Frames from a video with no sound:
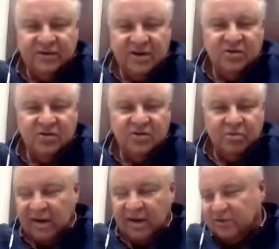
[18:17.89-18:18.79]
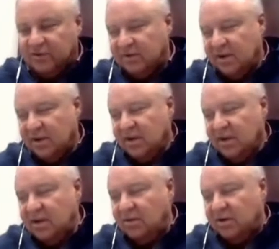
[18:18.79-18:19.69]
indoor practices,
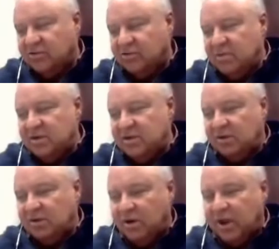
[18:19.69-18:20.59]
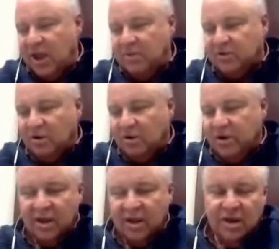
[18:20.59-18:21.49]
indoor scrimmages, indoor games that
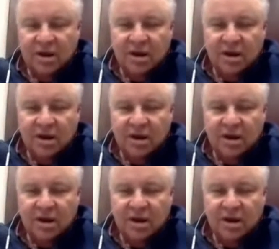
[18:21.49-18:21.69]
are in